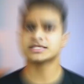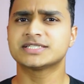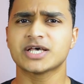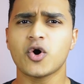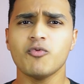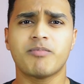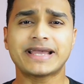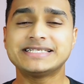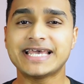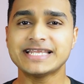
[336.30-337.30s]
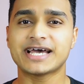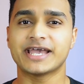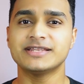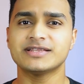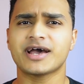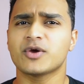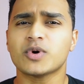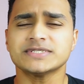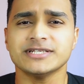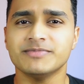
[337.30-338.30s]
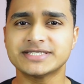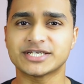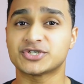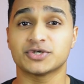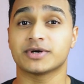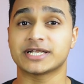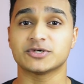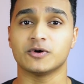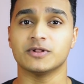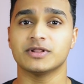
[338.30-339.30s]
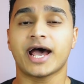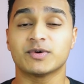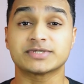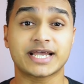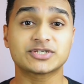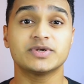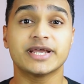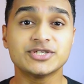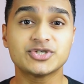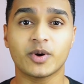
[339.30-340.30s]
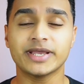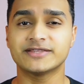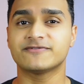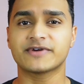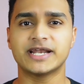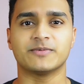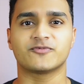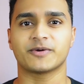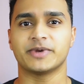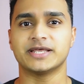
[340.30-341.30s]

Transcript: So by day 9, I wasn't missing sugar at all. I was actually enjoying the freedom from